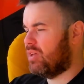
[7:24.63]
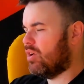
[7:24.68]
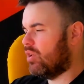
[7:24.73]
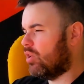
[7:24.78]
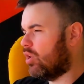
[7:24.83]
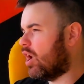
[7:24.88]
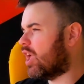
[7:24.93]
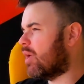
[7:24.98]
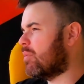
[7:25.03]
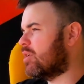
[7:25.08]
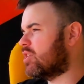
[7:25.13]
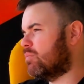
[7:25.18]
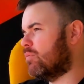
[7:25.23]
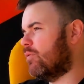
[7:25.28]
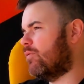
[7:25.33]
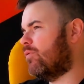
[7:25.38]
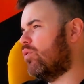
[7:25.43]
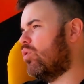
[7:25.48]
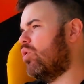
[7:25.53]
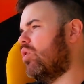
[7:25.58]
Like I mentioned
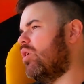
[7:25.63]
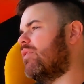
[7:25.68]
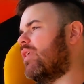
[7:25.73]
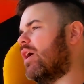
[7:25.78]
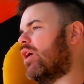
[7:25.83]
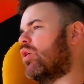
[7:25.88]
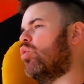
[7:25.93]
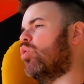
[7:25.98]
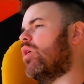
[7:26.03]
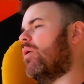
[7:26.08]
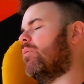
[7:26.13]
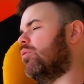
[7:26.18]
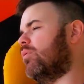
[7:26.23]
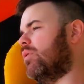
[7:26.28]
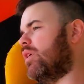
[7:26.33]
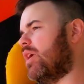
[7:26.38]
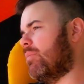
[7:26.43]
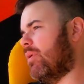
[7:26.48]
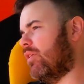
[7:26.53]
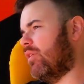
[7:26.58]
before, they can hook up to an
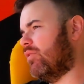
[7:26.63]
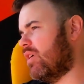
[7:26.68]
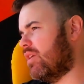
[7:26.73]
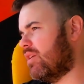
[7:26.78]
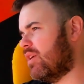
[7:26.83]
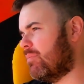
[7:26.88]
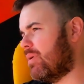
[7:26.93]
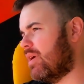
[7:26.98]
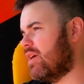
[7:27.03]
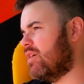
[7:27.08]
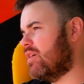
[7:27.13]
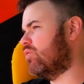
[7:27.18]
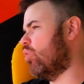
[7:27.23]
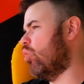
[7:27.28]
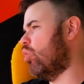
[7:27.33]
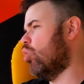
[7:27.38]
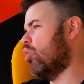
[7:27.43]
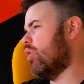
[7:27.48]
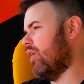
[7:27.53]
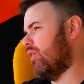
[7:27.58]
email sending piece
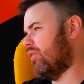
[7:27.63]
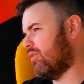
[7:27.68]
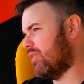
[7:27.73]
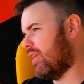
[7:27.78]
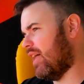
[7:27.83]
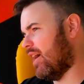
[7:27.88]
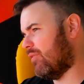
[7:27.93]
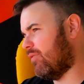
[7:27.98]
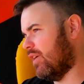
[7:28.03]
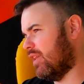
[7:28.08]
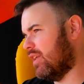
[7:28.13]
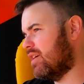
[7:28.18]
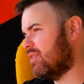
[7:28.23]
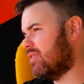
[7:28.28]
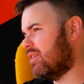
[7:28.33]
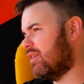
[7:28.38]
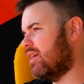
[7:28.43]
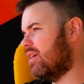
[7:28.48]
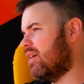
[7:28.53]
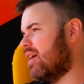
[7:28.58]
or hook into Slack fairly
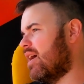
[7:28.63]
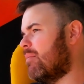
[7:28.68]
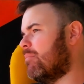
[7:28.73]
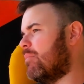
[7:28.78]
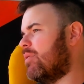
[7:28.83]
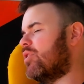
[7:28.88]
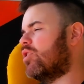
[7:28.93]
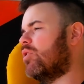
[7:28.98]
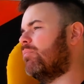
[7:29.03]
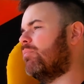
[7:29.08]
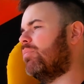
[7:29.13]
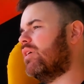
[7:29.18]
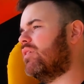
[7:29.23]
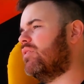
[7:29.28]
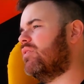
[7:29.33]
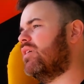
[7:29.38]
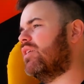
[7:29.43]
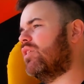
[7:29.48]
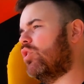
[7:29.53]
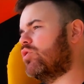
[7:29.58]
easily, but the
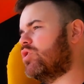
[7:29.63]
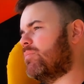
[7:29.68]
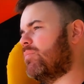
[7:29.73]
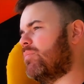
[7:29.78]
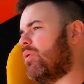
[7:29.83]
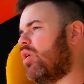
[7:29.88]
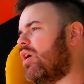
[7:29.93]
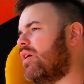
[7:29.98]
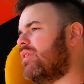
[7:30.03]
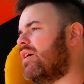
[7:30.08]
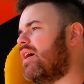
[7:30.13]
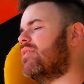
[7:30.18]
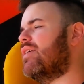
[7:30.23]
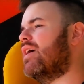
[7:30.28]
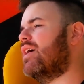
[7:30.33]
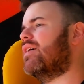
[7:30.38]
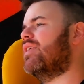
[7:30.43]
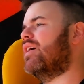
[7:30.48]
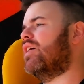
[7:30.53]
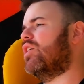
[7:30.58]
complexity and logic behind that, they
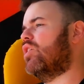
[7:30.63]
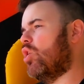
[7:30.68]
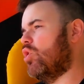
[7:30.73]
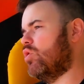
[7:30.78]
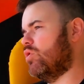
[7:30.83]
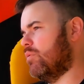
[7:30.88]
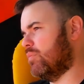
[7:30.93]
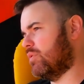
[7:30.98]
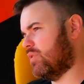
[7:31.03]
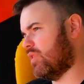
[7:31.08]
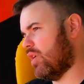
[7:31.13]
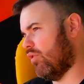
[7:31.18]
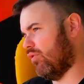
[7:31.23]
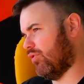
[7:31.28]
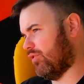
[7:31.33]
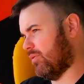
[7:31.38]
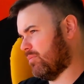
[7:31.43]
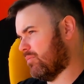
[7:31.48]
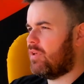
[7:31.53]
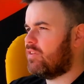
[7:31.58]
can then code
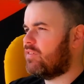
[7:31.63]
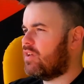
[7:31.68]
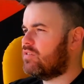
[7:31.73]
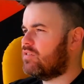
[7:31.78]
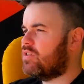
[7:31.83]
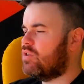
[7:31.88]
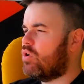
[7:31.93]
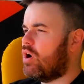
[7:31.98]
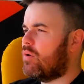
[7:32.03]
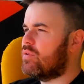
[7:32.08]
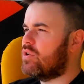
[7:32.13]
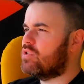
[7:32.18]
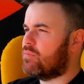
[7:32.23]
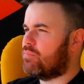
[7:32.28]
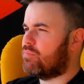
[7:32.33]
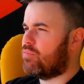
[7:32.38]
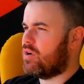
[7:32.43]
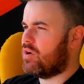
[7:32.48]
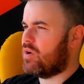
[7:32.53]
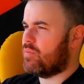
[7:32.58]
themselves. That's actually why we use a
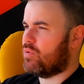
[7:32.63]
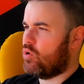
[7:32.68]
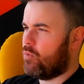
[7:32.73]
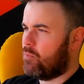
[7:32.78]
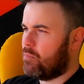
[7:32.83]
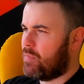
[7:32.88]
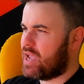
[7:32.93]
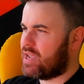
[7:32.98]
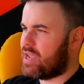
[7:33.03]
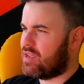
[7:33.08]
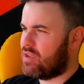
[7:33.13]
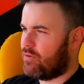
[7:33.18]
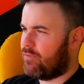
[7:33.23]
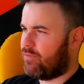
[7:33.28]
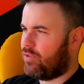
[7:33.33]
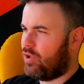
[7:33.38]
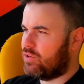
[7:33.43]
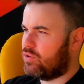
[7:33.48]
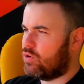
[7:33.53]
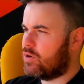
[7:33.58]
program called Make here at
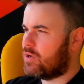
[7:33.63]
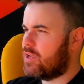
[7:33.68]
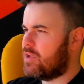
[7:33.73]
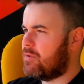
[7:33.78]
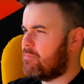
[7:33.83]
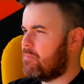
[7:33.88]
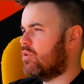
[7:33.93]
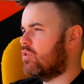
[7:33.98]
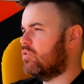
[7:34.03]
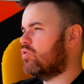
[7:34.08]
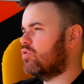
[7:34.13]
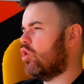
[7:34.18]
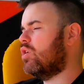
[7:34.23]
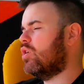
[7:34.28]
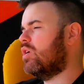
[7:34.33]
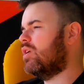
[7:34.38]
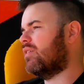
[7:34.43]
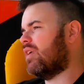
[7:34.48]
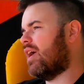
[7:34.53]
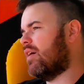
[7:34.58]
Flying Donkey, because not
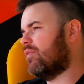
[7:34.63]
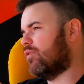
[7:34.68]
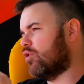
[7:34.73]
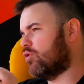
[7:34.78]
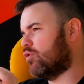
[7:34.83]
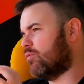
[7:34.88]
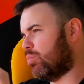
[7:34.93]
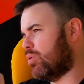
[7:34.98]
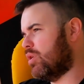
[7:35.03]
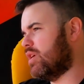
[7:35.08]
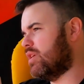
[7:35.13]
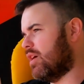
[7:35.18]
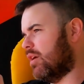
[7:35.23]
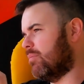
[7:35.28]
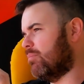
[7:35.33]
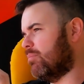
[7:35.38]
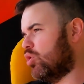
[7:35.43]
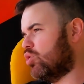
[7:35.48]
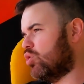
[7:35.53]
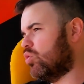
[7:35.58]
only does it have those pre-done
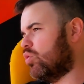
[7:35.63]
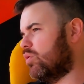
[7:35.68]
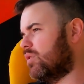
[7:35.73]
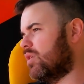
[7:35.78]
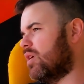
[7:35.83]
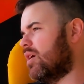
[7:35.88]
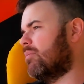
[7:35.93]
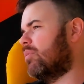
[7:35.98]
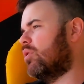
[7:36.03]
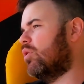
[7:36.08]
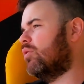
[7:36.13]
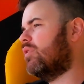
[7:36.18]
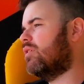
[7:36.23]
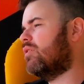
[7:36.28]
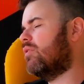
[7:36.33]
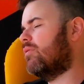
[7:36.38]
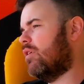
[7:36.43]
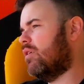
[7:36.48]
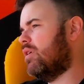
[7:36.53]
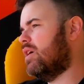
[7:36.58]
modules, but also has
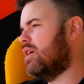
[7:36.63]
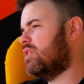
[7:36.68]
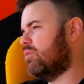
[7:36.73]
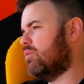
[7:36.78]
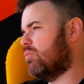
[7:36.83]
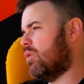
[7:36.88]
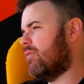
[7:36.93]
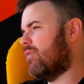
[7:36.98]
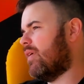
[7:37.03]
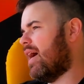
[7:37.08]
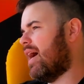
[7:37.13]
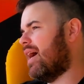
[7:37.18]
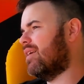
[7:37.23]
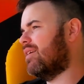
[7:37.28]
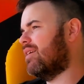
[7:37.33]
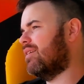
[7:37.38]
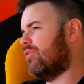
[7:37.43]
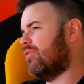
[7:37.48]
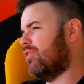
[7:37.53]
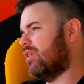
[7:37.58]
a very easy way
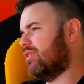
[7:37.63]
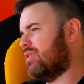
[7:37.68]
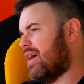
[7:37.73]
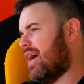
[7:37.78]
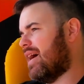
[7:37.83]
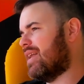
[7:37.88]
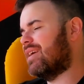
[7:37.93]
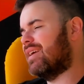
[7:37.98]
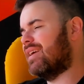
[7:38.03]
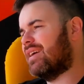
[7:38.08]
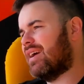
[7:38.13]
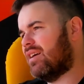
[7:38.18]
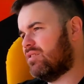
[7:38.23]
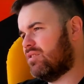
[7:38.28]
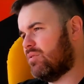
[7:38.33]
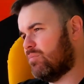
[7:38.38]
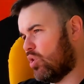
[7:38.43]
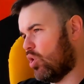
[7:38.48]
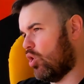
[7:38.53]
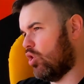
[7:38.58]
for us to add in
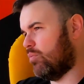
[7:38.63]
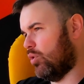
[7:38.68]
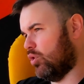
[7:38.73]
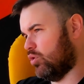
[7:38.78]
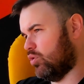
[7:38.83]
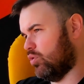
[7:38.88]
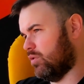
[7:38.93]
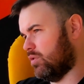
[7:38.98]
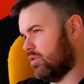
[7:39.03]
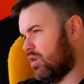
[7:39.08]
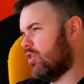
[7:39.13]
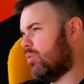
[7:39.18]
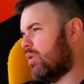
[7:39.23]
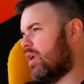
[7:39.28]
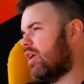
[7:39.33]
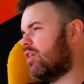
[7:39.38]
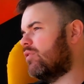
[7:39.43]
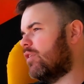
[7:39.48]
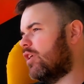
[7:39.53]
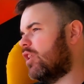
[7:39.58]
custom code modules. So when
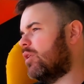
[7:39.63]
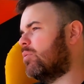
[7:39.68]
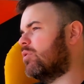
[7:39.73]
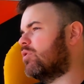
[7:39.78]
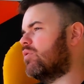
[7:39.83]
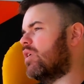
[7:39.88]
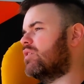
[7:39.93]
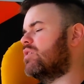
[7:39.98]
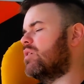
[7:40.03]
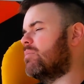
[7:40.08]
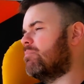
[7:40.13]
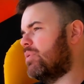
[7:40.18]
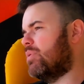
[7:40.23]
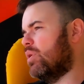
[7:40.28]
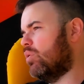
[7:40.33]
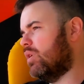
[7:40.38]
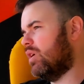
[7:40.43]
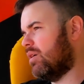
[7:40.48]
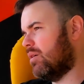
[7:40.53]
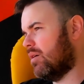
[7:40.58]
our developers are actually
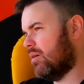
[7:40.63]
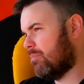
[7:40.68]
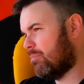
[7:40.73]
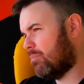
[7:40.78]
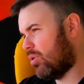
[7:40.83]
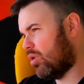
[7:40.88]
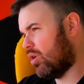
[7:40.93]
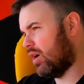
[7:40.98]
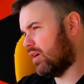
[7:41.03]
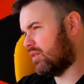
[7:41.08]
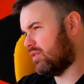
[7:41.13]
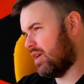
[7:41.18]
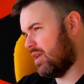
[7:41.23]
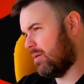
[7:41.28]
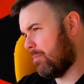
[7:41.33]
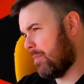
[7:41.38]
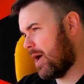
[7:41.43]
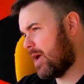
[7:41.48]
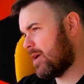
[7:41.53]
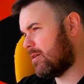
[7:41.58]
building products
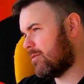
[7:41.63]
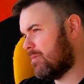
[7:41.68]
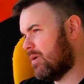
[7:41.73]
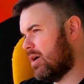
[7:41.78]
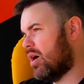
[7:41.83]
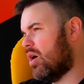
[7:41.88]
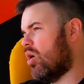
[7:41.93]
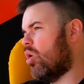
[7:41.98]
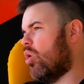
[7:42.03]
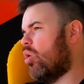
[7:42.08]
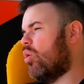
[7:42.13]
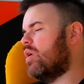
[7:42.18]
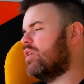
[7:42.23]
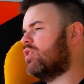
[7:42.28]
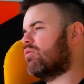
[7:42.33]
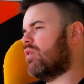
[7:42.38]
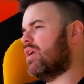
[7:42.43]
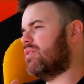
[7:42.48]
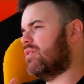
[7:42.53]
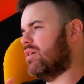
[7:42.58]
in Make or
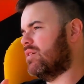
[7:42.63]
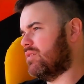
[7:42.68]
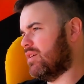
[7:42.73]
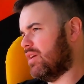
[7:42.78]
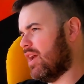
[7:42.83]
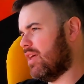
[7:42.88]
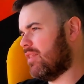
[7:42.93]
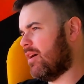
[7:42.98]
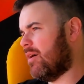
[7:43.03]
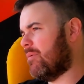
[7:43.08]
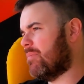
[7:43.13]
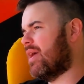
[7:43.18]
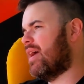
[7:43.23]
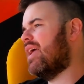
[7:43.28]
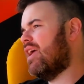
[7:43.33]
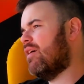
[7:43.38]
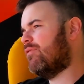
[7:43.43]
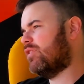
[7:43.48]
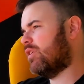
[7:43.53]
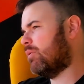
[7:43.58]
integrating things together,
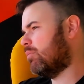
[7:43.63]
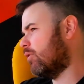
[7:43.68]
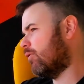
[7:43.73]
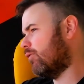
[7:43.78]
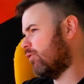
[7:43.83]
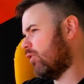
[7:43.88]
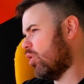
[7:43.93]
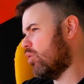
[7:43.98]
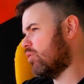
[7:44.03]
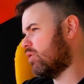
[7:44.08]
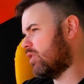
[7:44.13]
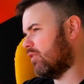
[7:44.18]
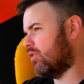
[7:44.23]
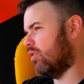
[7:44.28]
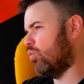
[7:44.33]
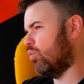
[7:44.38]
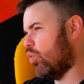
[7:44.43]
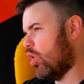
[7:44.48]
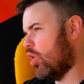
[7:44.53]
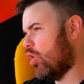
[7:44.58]
if some of the flow
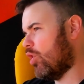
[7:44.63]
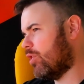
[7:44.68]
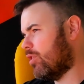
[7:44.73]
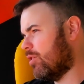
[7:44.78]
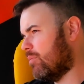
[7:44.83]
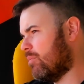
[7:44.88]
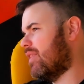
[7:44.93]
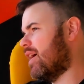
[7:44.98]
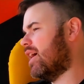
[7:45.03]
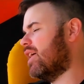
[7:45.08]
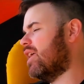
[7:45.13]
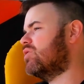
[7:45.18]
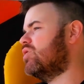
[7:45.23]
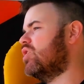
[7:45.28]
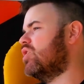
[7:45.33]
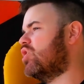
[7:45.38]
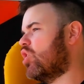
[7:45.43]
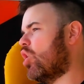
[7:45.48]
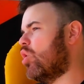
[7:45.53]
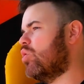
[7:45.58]
doesn't work, they can
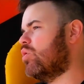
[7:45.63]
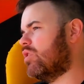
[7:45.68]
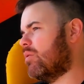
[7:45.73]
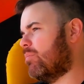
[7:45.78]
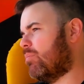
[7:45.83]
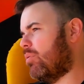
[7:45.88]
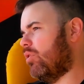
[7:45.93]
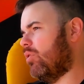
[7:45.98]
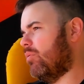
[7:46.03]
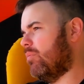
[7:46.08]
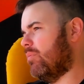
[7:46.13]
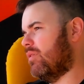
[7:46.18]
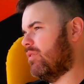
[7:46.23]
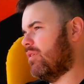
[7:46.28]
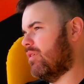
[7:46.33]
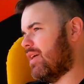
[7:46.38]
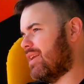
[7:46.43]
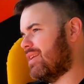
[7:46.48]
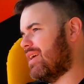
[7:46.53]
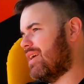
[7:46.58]
actually code in the problem
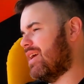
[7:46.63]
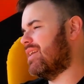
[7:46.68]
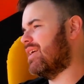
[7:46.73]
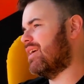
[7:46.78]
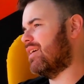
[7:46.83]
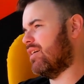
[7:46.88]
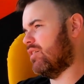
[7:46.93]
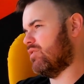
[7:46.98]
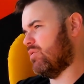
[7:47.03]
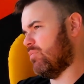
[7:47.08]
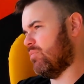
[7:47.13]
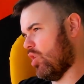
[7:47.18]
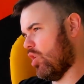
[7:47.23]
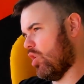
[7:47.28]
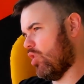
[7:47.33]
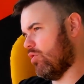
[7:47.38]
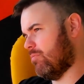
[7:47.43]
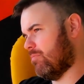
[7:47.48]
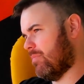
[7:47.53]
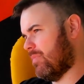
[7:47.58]
that they need in custom
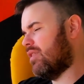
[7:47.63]
code.